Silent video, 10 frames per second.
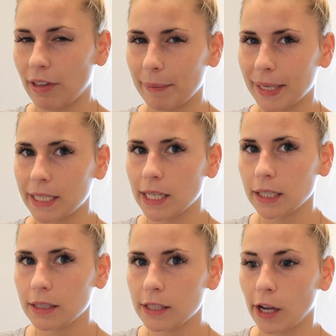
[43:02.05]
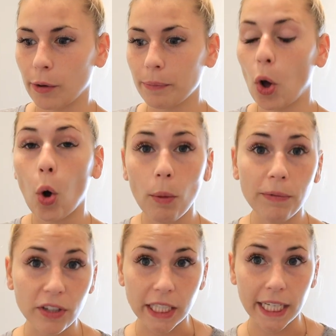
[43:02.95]
if that makes sense. So
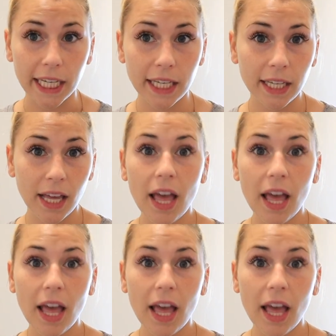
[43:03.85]
hopefully